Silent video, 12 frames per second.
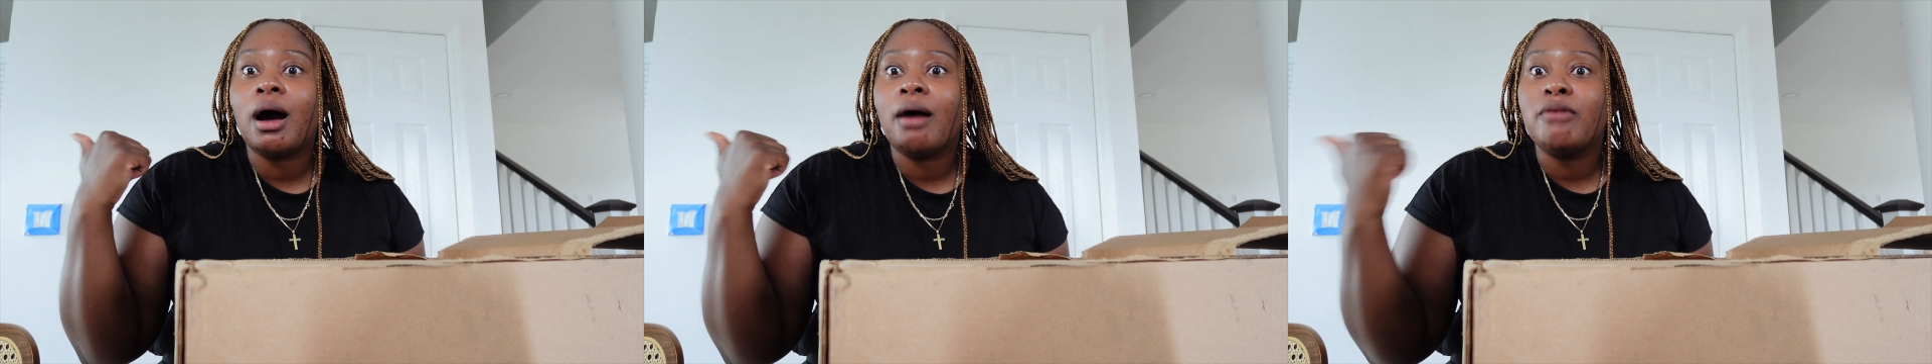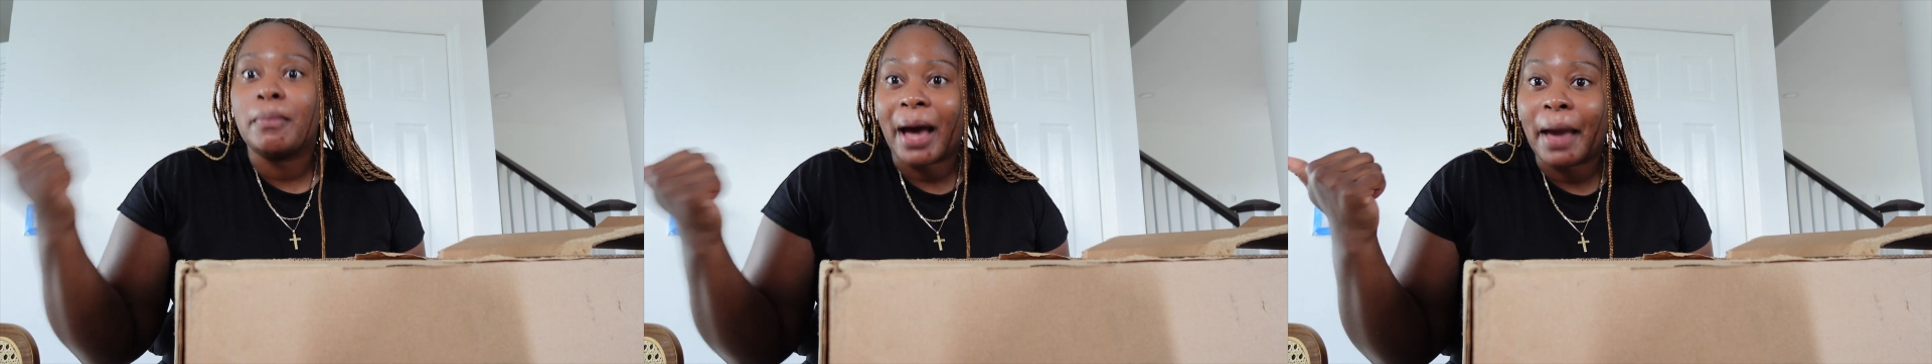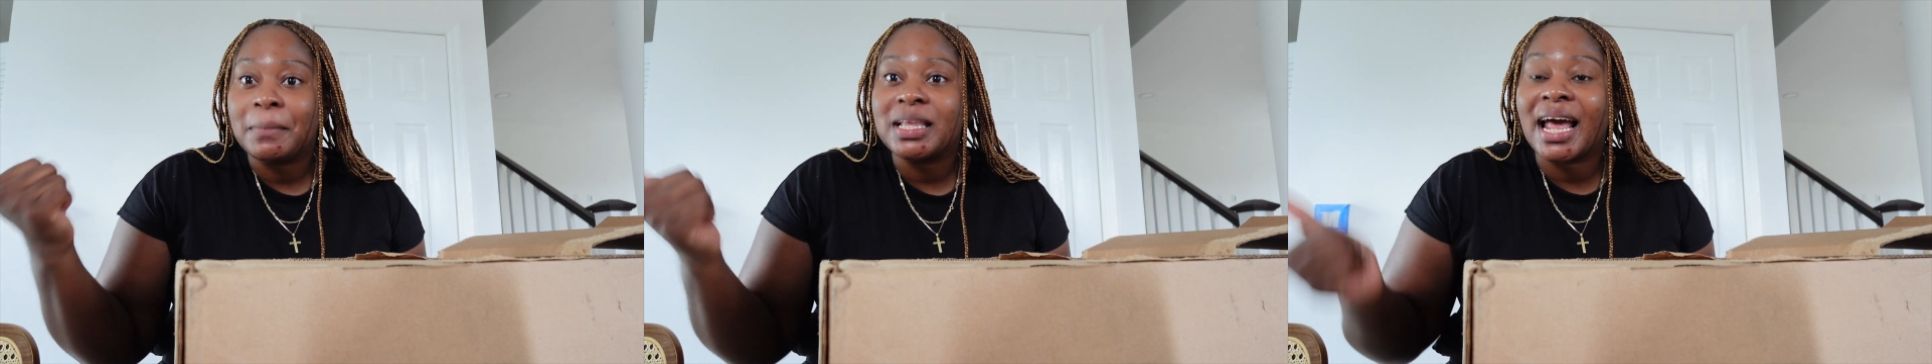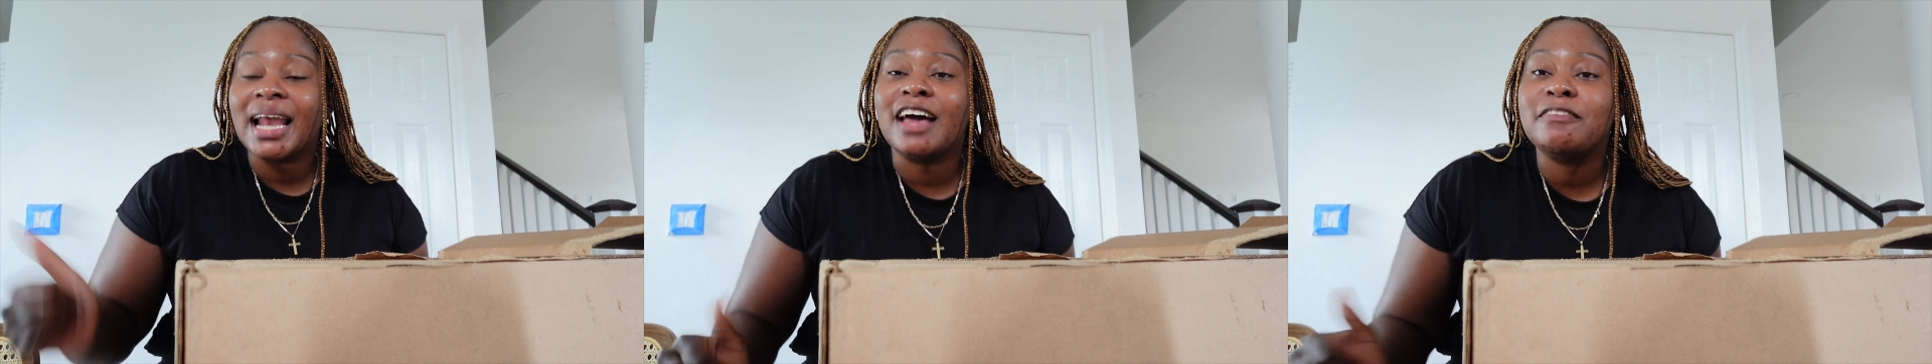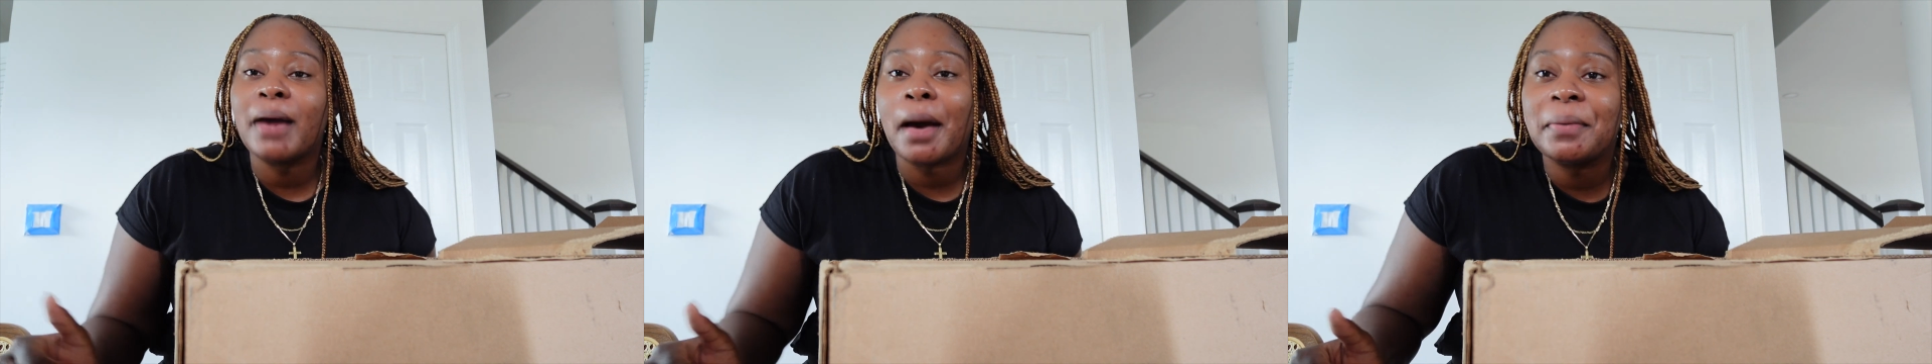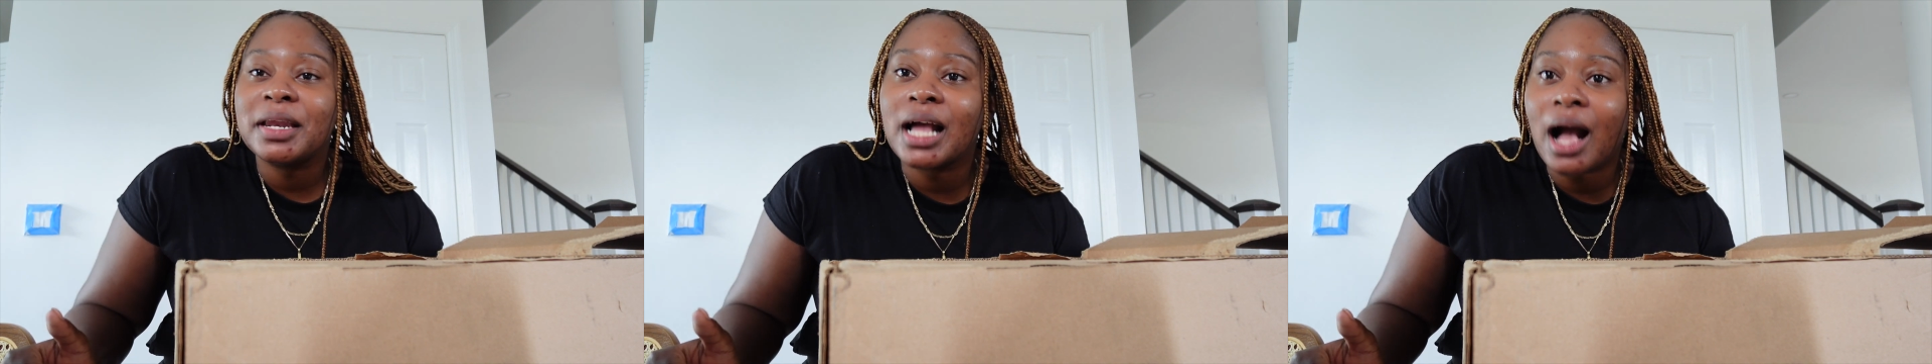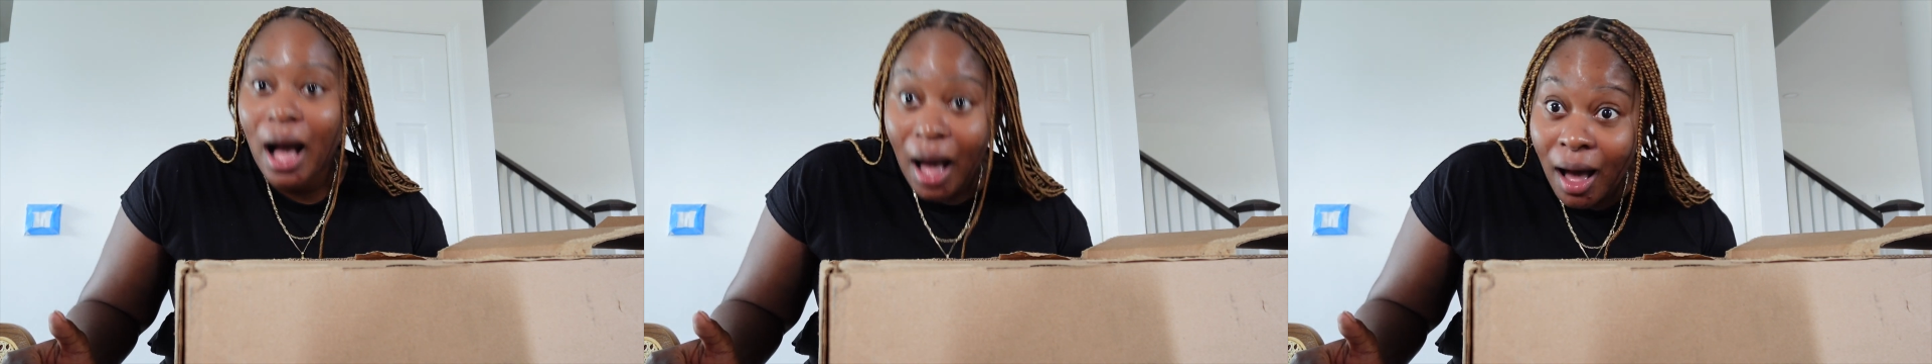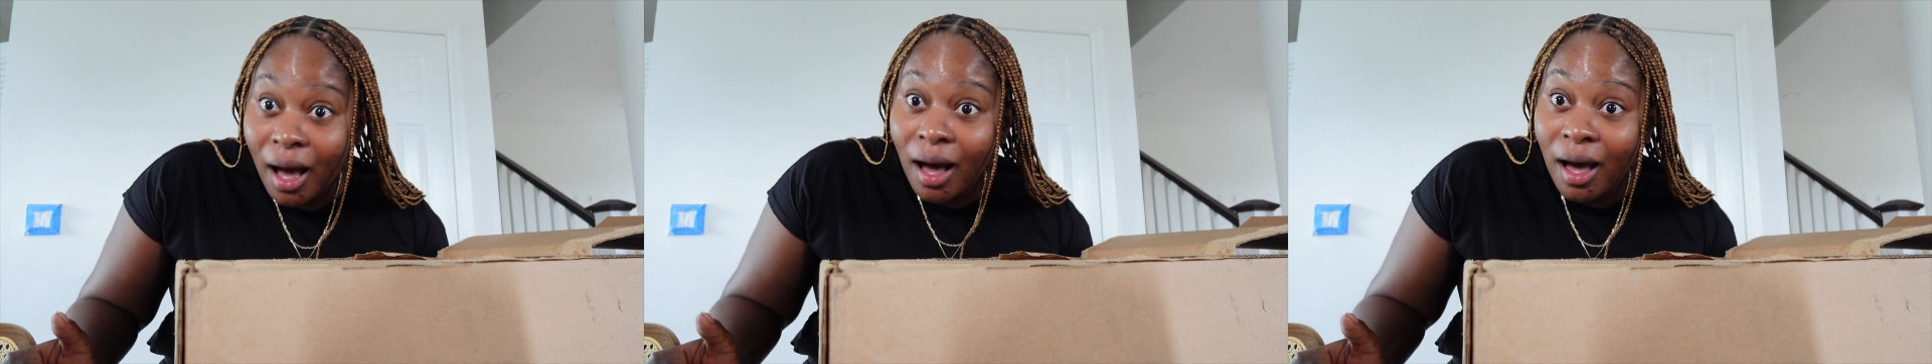remind me that I left Pep in the
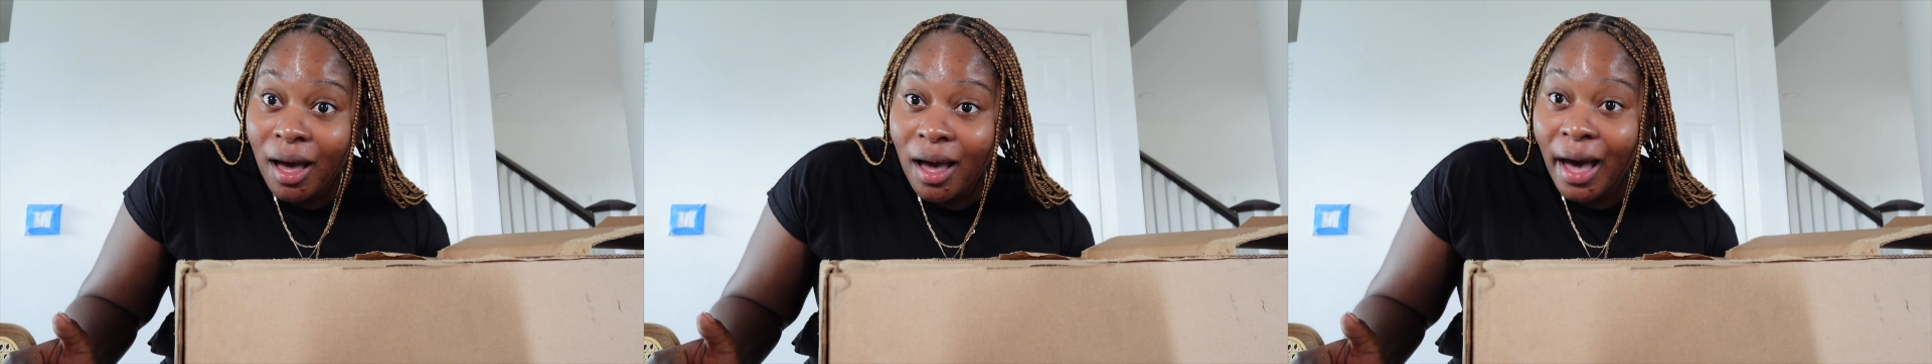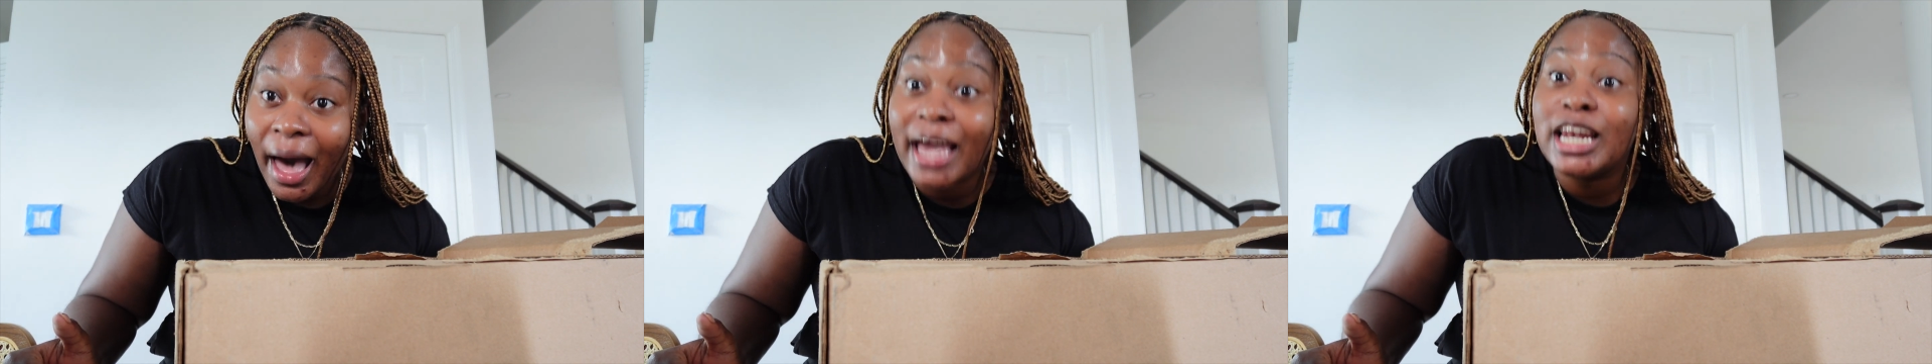car. I